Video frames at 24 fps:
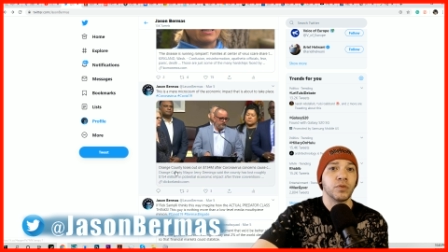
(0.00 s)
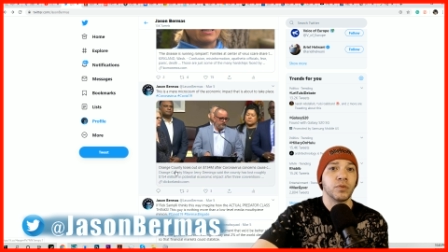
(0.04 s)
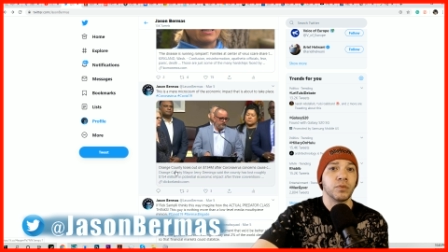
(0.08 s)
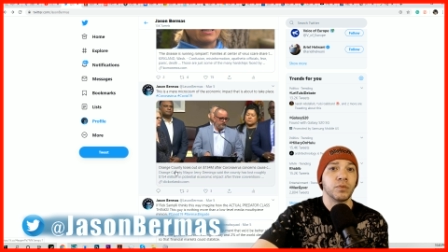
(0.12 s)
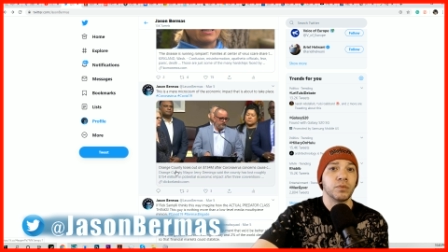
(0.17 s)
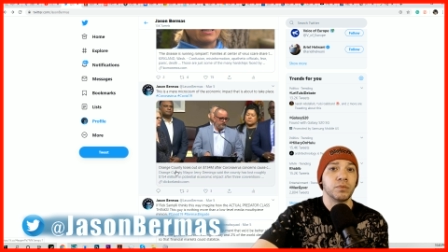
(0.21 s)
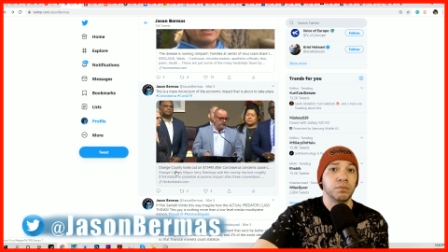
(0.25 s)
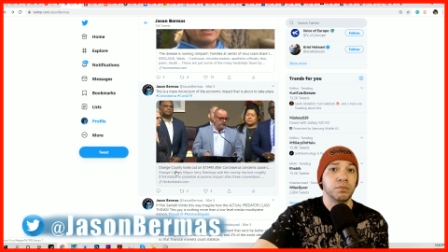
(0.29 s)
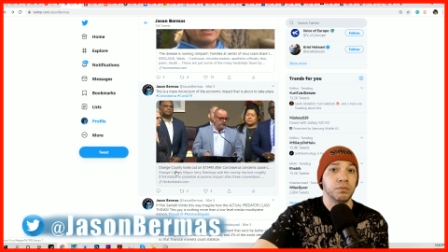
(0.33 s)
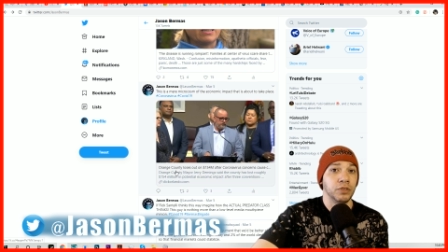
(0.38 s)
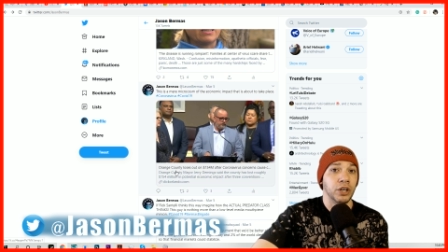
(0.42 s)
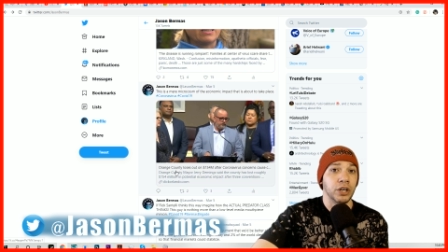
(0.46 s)

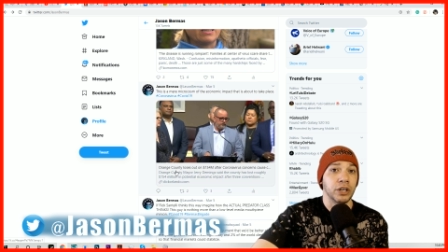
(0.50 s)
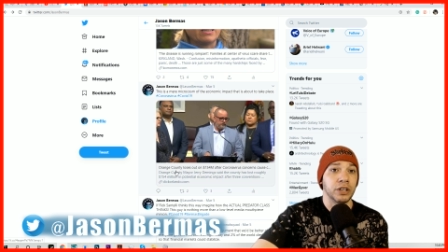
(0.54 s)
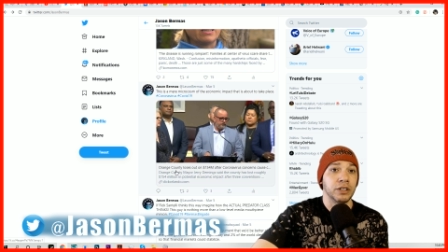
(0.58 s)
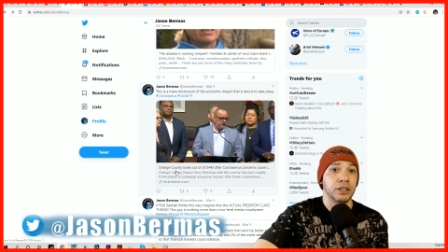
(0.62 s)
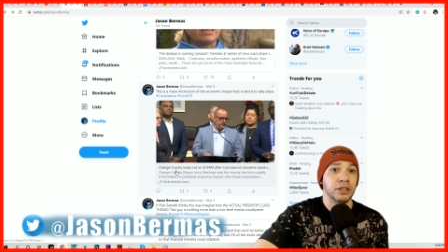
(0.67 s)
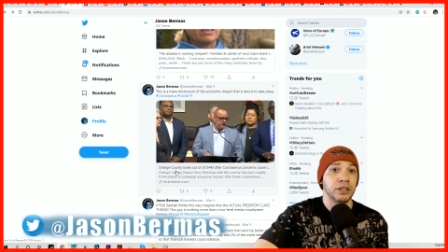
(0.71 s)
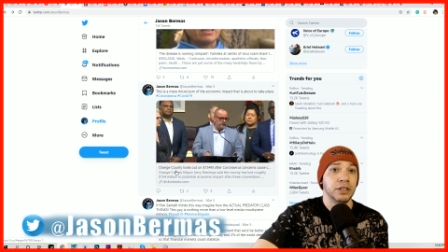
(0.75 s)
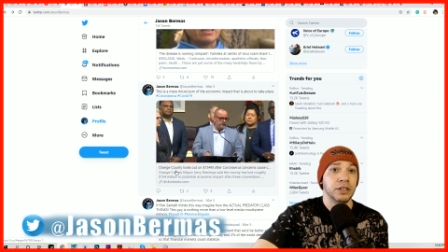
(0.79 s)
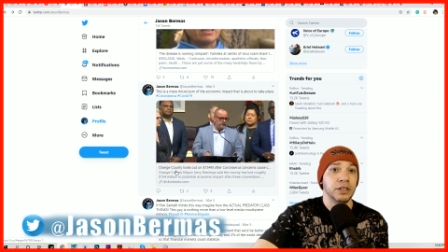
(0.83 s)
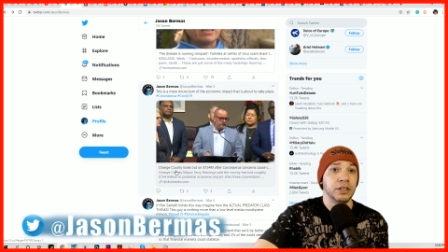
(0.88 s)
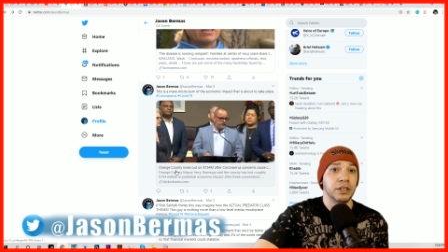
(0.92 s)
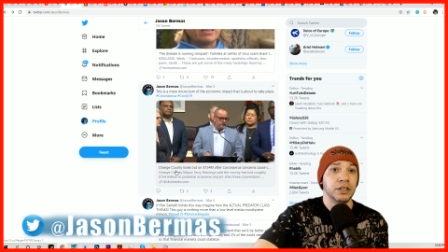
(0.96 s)
Look,
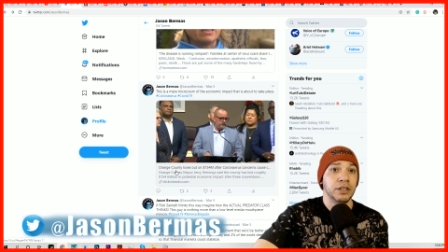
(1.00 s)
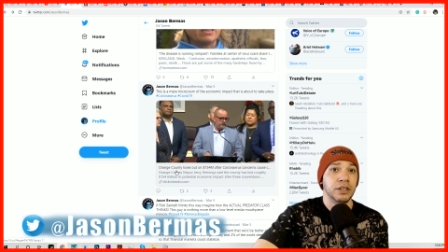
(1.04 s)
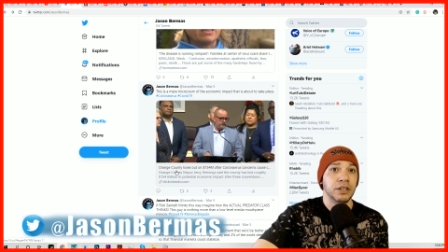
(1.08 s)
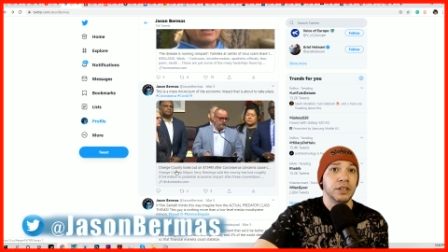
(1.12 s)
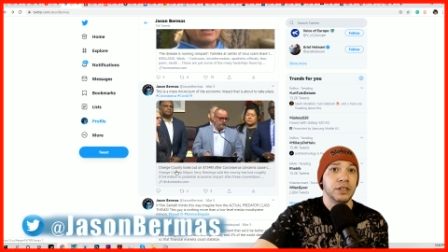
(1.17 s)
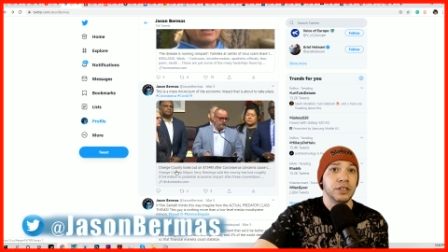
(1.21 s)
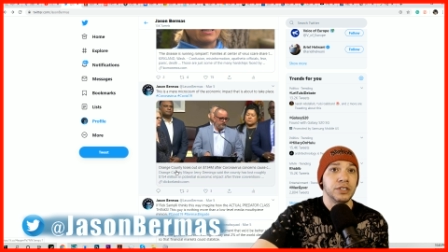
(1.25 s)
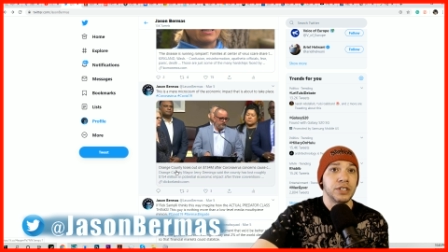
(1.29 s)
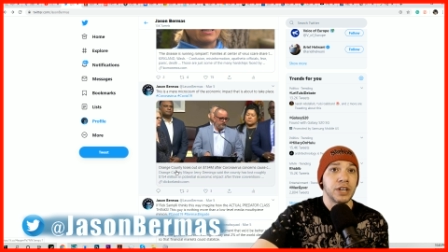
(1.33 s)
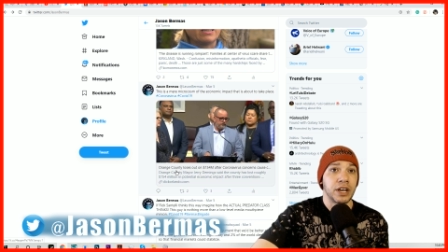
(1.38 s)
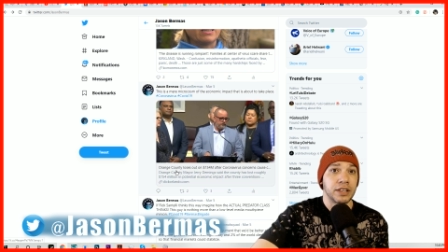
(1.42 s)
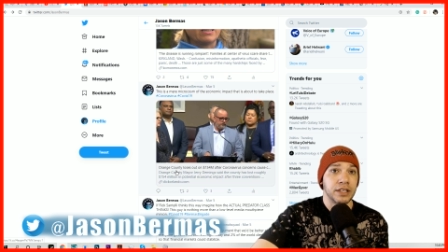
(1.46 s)

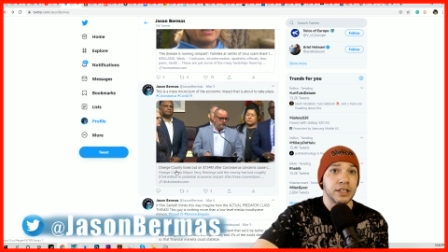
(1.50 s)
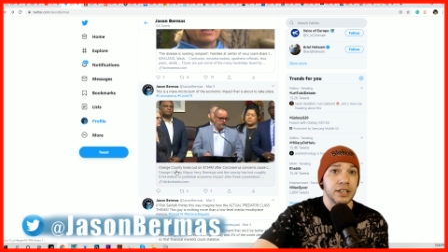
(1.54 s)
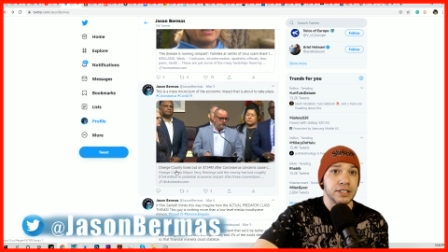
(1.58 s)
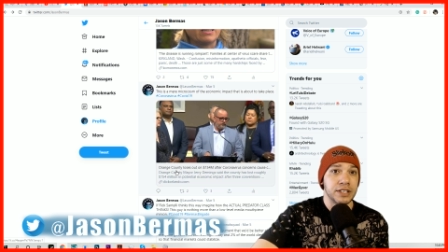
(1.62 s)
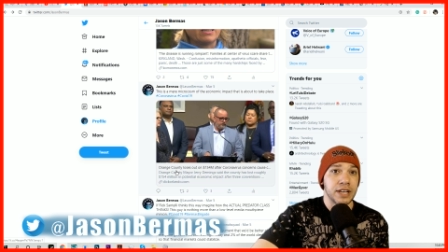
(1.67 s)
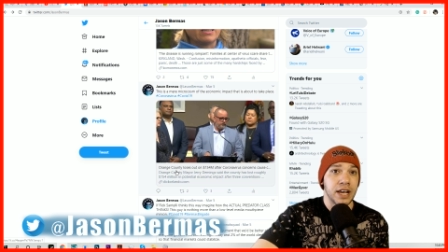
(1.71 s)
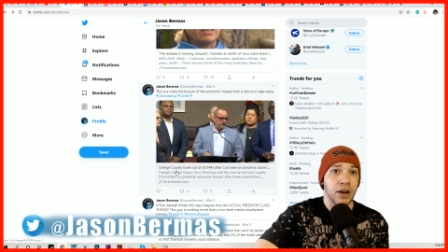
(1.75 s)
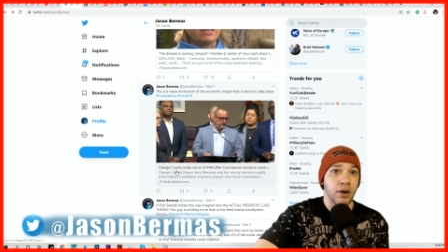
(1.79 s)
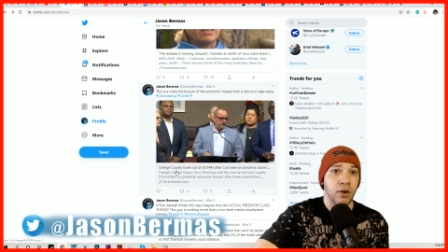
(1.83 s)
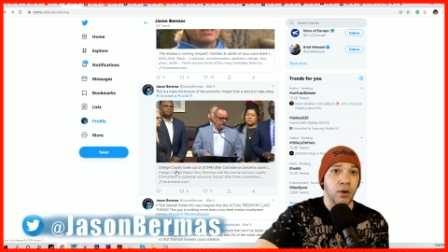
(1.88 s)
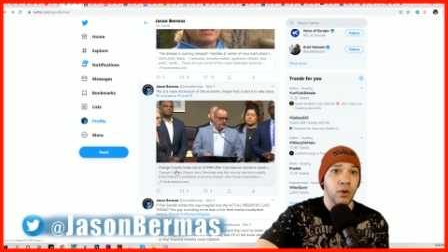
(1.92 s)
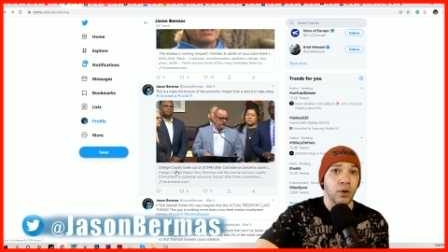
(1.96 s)
check this
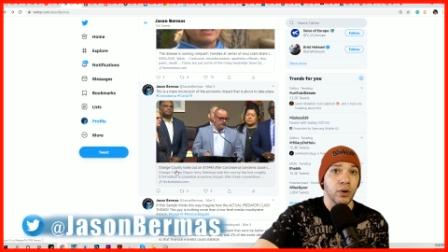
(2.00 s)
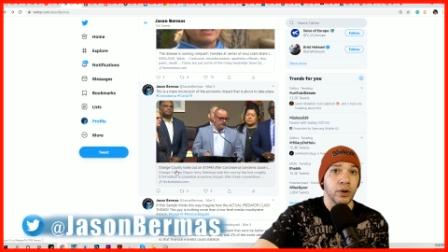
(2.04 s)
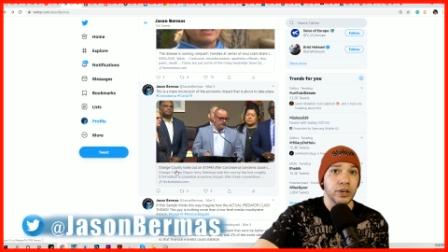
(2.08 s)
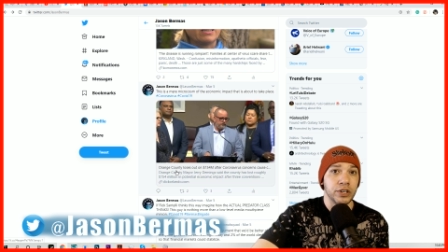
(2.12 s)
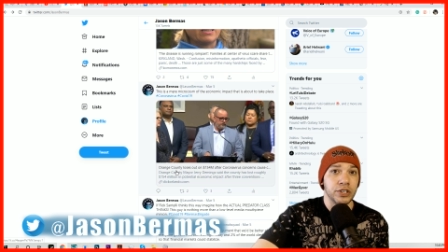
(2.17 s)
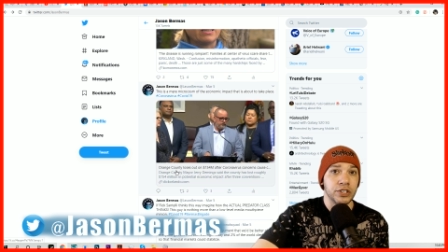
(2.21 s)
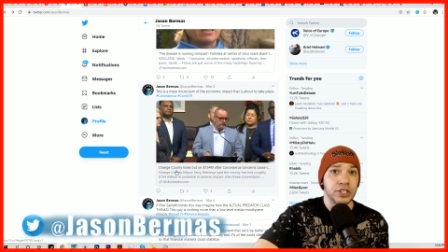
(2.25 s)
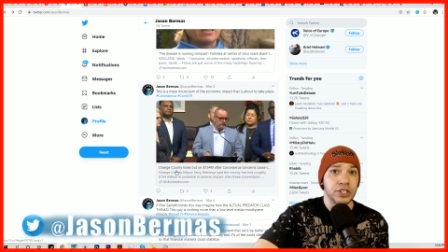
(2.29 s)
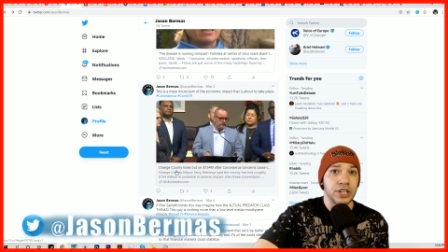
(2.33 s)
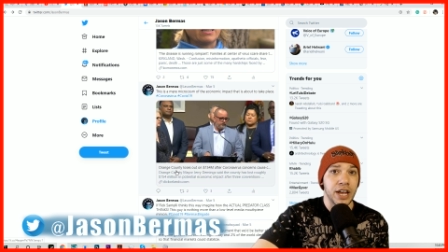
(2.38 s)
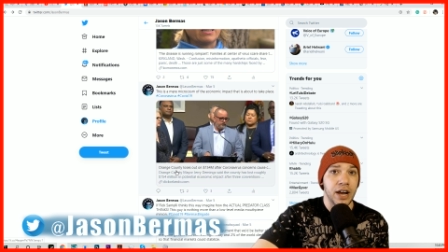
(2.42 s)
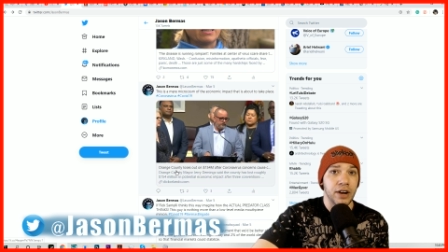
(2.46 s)
out.
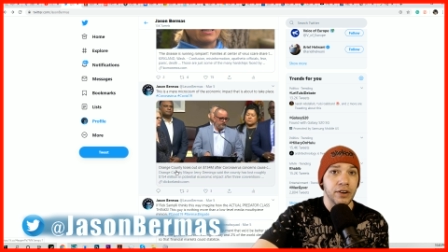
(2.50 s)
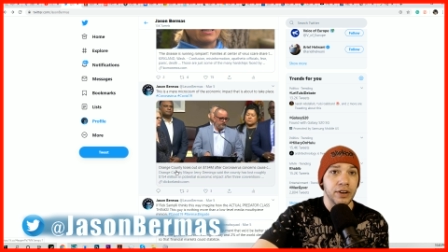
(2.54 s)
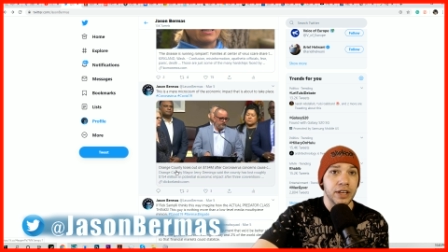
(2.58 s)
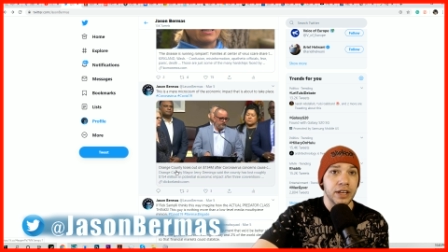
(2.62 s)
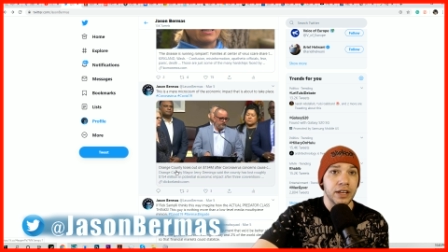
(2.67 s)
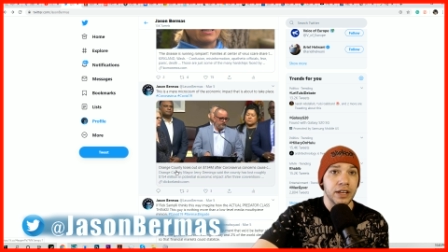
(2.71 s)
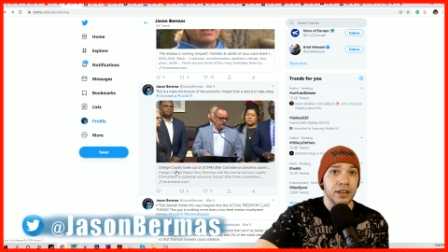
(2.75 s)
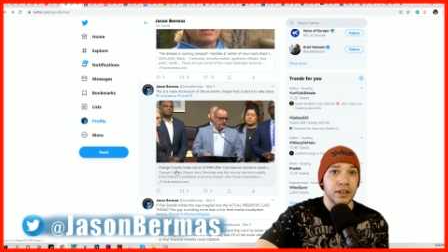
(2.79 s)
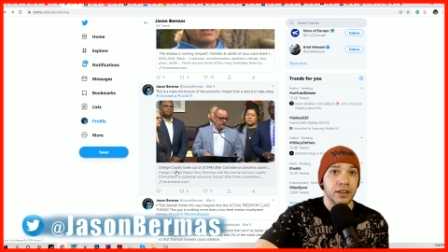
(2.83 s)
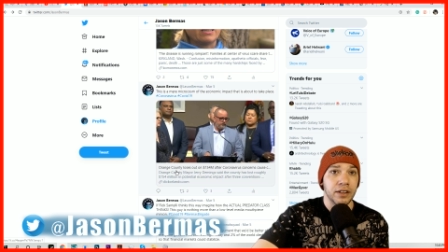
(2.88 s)
Orange County.